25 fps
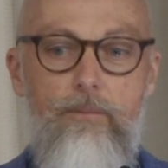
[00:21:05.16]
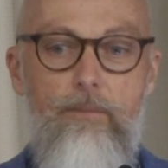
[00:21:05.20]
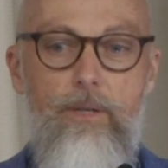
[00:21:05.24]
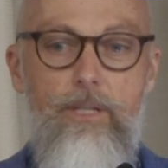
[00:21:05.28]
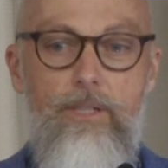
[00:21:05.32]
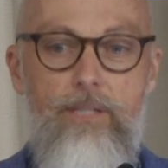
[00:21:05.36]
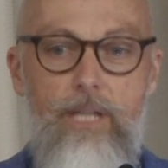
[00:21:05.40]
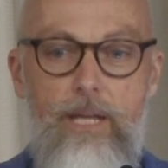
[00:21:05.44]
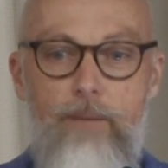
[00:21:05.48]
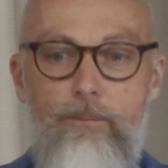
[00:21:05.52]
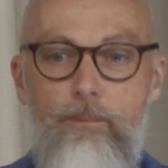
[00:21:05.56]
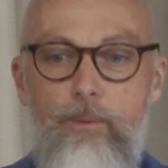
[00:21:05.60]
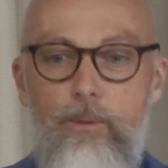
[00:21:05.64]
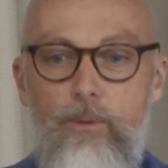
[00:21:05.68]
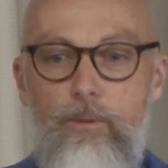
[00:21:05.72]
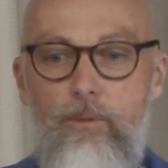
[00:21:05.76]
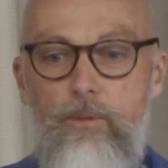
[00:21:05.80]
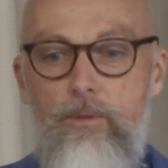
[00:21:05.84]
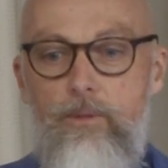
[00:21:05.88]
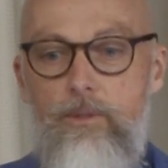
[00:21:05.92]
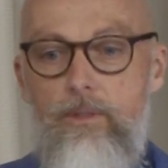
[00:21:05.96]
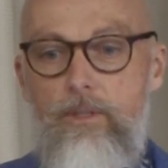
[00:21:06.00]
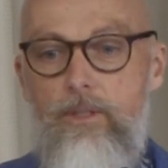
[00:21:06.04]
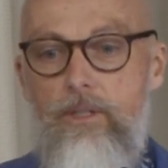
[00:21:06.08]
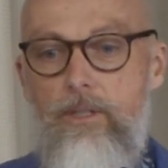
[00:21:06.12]
my temple,
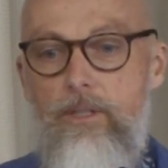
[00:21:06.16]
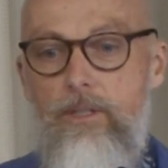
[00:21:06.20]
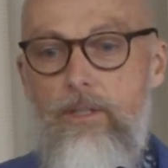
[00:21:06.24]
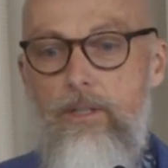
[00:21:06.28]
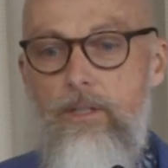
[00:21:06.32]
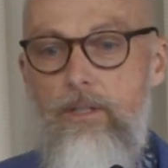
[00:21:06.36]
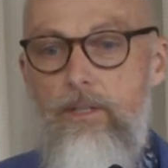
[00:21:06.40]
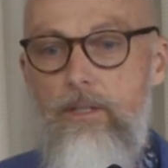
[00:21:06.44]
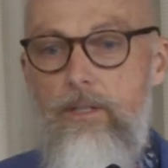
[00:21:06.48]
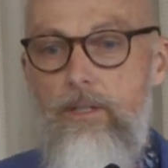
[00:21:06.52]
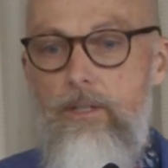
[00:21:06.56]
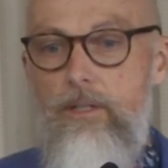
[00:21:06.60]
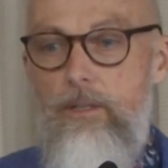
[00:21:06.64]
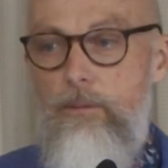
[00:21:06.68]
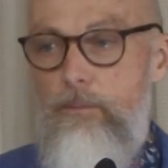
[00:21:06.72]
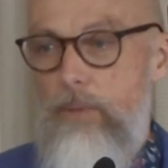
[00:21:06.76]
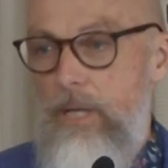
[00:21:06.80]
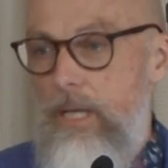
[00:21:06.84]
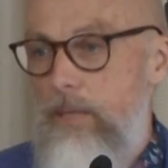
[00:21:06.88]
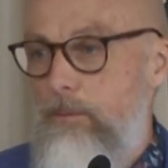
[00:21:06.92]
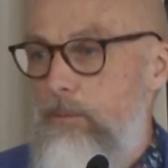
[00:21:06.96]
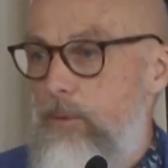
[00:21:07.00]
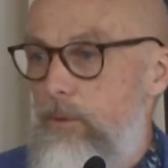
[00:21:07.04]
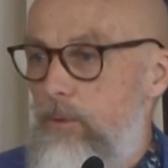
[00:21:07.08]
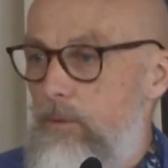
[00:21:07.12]
the
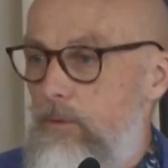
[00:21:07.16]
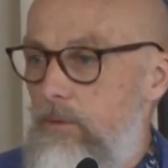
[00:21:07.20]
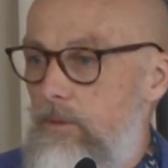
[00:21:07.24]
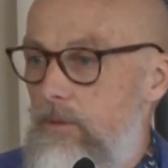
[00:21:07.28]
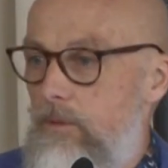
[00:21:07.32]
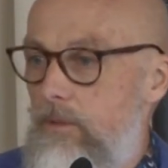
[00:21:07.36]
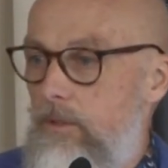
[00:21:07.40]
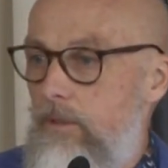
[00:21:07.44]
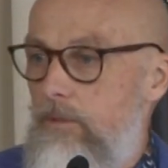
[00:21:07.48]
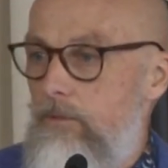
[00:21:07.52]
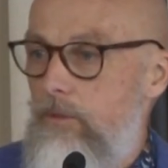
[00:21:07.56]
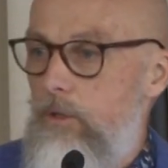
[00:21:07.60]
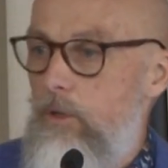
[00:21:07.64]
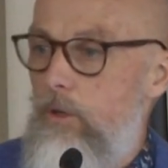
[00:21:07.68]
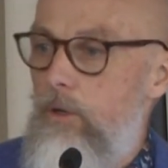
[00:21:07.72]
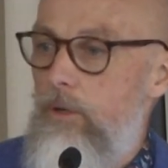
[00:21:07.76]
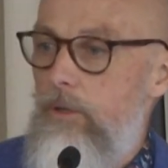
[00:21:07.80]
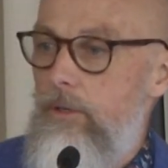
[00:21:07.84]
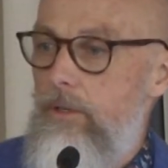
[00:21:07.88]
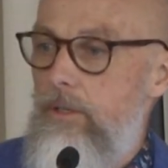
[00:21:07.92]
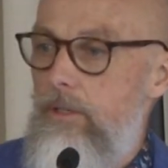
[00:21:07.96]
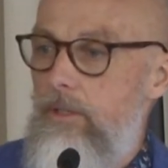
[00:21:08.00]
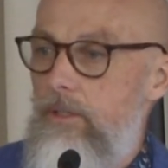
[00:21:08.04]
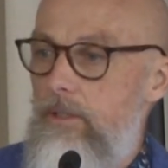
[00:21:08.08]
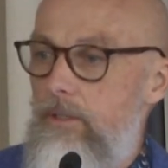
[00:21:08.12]
people of
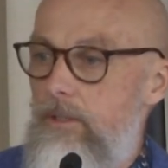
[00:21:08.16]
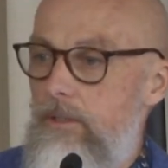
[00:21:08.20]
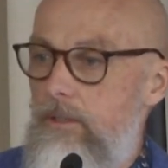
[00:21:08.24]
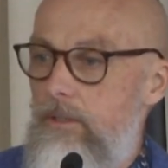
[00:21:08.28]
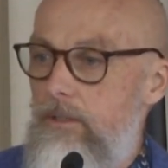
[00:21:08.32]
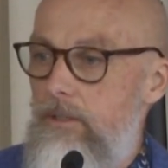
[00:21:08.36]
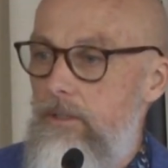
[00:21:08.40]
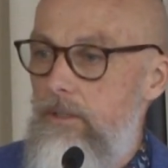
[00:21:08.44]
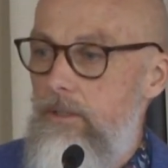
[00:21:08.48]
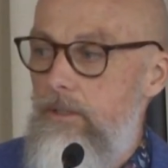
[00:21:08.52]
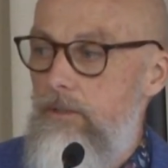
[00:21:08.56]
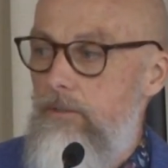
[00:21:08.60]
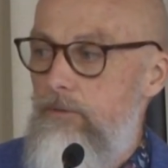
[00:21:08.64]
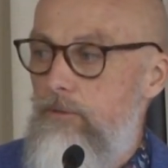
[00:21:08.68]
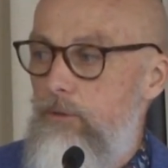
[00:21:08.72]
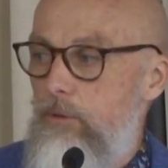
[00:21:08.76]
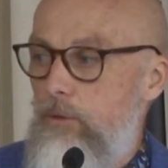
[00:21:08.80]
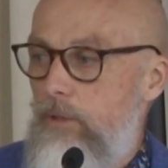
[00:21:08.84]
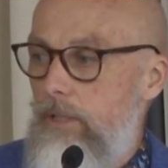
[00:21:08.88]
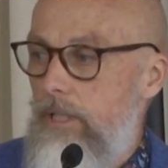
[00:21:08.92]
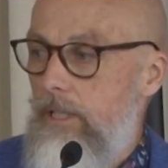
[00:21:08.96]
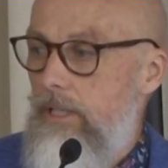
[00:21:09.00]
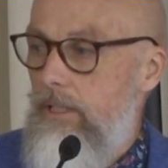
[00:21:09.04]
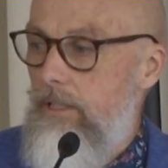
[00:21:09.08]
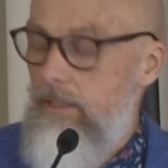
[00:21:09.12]
God,
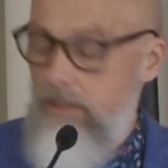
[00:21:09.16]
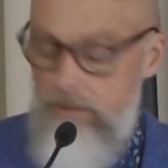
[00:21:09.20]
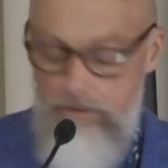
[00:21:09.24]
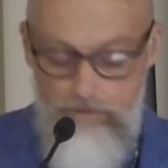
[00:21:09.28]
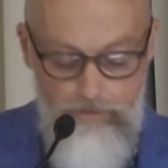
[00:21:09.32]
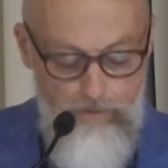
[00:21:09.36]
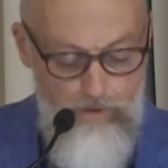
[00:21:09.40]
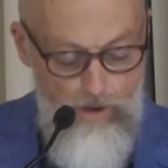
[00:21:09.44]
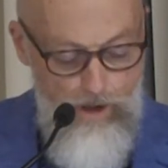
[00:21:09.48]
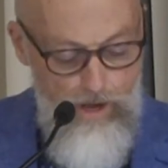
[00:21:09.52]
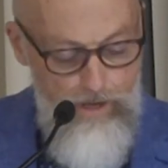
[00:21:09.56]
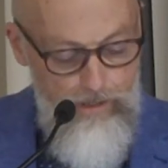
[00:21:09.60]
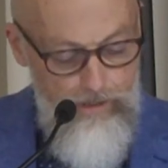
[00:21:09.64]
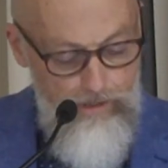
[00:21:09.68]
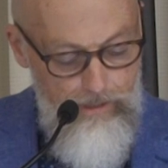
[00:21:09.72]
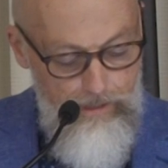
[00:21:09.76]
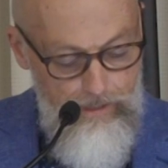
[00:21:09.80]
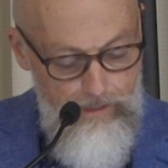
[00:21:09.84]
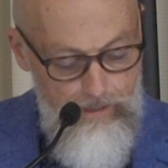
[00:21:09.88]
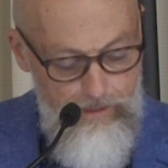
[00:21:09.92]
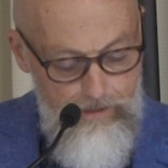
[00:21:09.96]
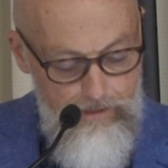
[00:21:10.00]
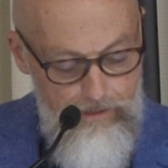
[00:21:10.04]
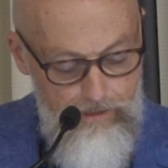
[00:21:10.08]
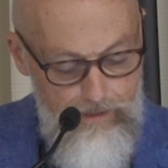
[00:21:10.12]
fully and finally.
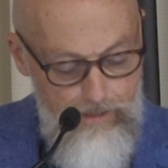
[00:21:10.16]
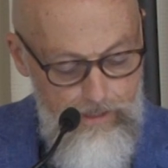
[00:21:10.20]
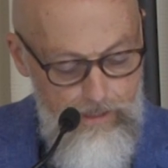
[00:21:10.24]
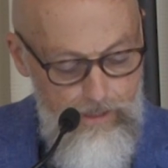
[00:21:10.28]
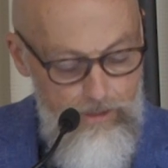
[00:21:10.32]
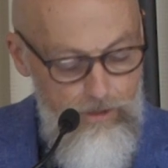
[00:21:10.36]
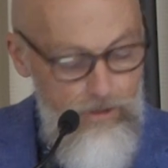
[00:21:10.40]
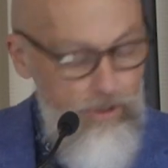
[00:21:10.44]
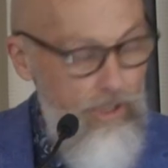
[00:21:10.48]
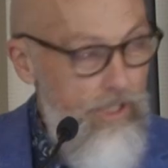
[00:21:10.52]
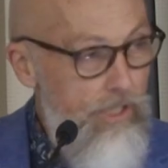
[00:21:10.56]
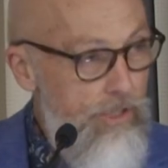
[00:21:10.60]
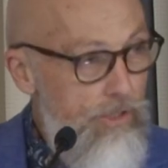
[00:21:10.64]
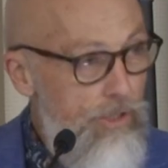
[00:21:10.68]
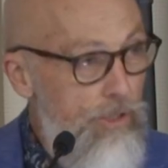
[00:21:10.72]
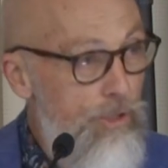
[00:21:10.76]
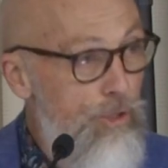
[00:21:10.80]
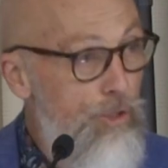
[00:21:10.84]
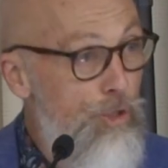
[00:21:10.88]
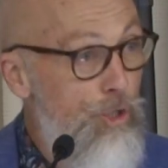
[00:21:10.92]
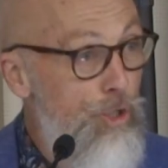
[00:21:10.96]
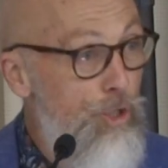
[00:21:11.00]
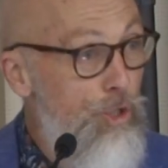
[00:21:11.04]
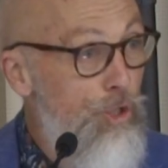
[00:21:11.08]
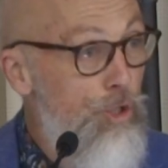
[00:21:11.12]

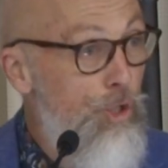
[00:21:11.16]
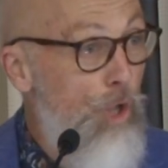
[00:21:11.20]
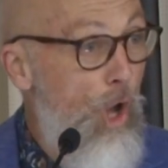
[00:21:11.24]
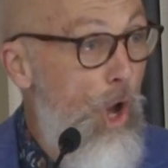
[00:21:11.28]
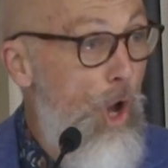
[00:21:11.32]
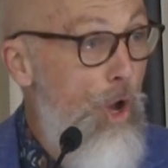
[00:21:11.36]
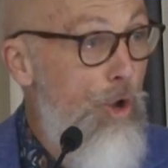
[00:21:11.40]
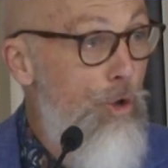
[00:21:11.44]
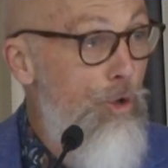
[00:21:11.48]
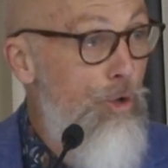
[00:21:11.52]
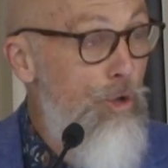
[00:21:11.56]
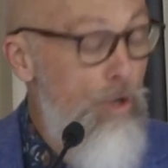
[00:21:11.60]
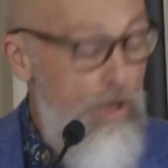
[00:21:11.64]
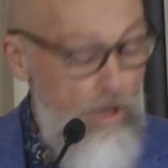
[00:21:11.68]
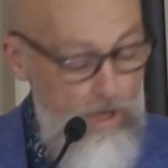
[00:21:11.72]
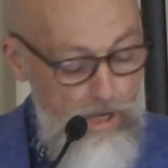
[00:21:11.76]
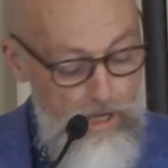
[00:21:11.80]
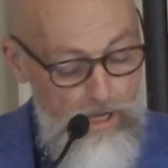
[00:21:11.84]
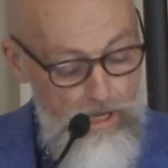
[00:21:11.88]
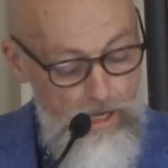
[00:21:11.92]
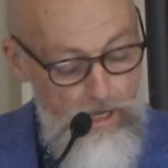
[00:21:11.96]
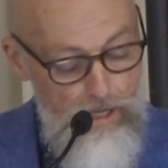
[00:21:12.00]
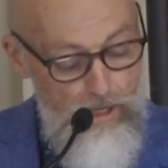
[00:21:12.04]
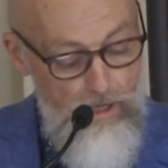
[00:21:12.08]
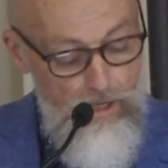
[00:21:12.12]
Jesus, the stone
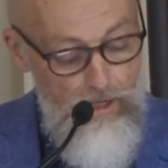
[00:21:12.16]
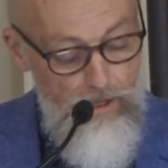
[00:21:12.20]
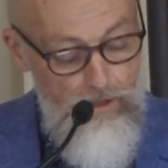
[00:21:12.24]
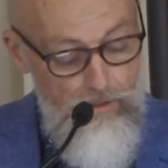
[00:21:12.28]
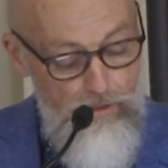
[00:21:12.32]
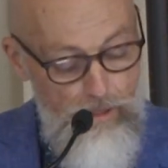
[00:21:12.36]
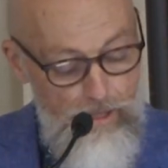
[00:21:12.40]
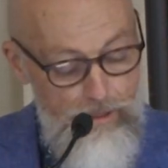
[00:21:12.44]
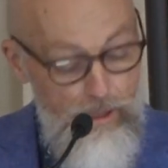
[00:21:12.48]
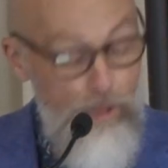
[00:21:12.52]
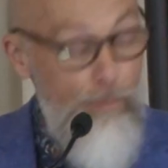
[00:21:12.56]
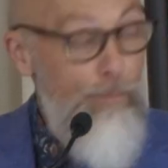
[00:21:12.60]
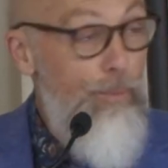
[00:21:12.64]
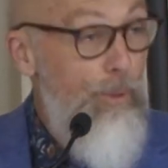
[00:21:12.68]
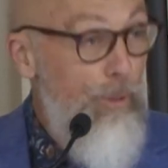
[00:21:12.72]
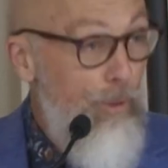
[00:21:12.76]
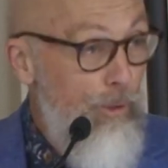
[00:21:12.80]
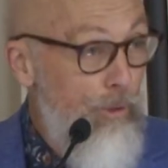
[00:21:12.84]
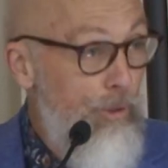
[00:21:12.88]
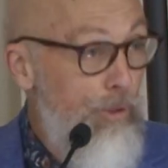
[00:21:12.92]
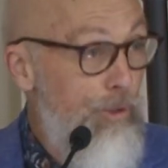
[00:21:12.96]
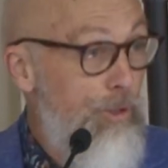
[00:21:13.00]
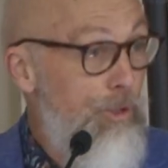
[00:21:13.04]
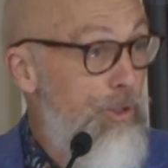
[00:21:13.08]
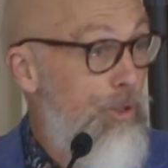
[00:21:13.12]
that the
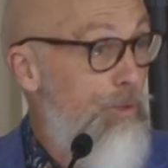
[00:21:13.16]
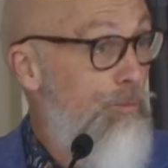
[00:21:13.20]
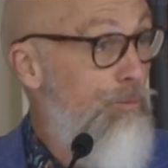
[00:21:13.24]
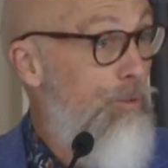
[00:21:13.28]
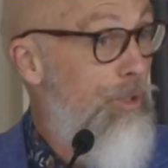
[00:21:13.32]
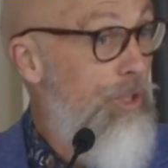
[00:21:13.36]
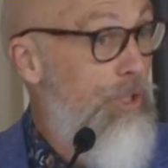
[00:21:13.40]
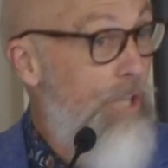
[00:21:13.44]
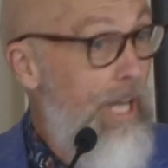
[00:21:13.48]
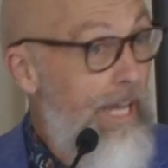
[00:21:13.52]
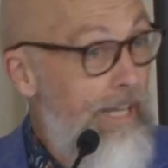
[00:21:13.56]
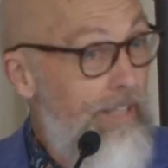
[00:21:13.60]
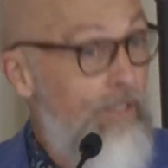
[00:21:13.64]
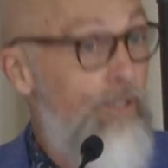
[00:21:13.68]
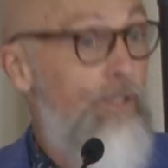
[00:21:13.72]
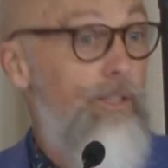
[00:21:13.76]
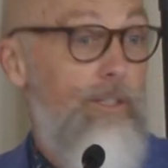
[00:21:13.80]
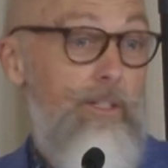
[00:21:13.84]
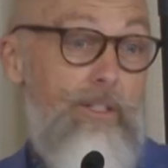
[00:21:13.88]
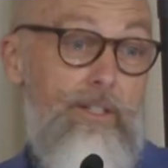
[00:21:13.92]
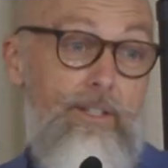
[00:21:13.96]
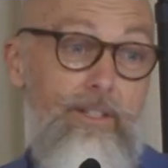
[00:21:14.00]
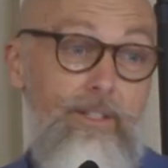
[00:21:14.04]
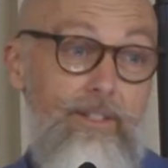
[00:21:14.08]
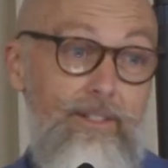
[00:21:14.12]
builders
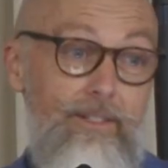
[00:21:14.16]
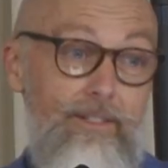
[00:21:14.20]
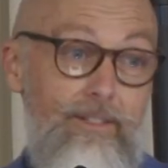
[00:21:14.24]
rejected.